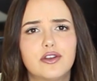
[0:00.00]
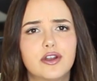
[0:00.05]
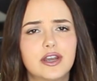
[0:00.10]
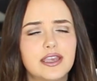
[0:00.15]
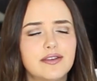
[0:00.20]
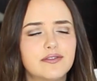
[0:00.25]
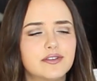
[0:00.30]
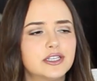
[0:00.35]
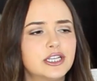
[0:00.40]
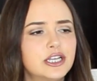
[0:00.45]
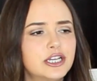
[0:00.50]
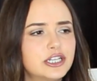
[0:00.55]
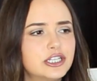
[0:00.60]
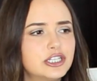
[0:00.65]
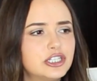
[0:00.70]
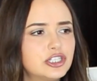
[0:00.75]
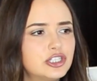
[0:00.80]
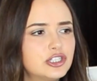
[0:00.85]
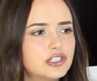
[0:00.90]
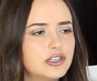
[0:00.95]
Not even
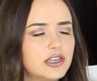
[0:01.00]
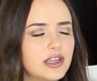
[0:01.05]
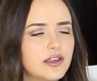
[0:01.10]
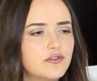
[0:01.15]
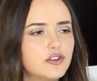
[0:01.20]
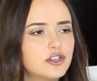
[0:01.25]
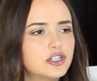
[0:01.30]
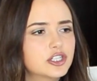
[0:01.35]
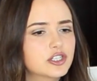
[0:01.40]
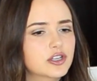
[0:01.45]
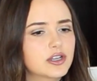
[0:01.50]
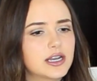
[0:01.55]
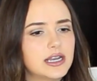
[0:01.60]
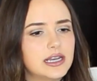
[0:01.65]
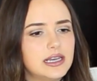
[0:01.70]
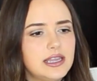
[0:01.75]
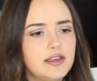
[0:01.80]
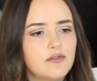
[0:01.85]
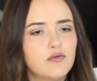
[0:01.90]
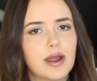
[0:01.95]
if you're just
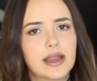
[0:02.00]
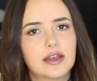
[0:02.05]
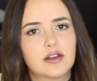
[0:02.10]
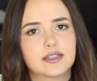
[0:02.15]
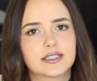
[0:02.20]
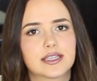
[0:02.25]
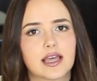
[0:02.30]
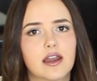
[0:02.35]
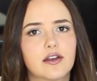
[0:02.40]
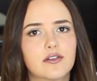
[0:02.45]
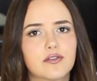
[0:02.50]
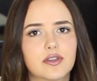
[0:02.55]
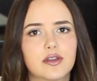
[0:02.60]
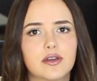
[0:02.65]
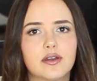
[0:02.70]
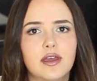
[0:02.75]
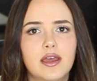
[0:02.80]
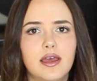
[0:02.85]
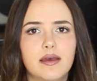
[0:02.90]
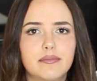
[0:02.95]
going to leave weight loss out of
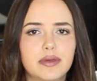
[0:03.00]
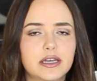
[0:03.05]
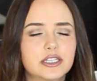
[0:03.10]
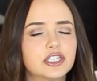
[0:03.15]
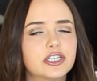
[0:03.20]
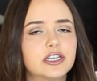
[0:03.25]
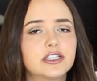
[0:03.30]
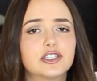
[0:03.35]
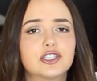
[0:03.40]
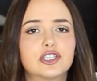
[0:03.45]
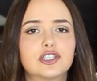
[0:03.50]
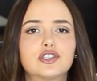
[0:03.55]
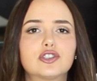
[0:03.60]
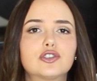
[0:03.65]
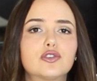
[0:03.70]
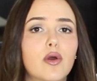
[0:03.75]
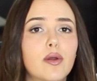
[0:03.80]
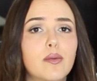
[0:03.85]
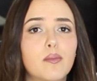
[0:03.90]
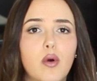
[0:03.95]
the picture, it's
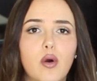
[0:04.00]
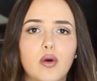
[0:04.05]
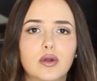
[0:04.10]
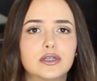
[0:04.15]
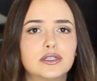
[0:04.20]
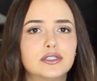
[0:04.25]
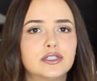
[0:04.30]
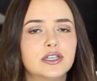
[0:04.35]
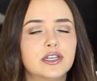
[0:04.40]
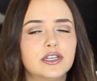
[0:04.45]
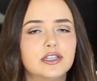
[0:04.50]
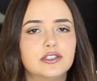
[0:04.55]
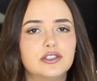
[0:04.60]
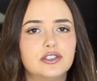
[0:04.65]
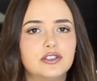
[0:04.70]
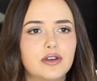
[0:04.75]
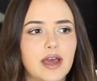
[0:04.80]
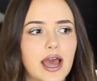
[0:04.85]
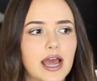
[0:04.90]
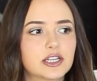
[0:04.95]
just so important
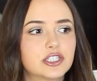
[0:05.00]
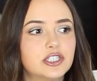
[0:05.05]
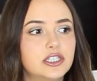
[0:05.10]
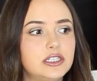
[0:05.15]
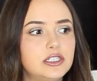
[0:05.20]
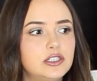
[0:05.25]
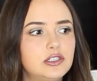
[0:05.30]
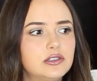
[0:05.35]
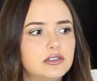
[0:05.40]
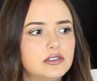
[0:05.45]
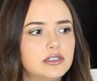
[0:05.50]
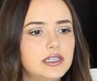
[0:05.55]
to actually